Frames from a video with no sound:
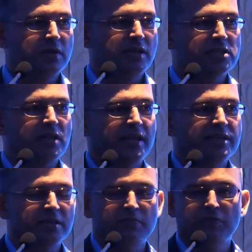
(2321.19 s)
is
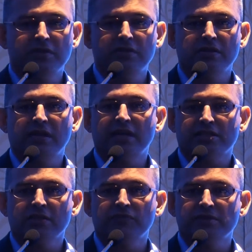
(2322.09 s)
linked up with the
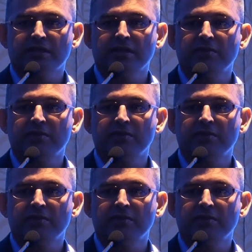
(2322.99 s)
National Physical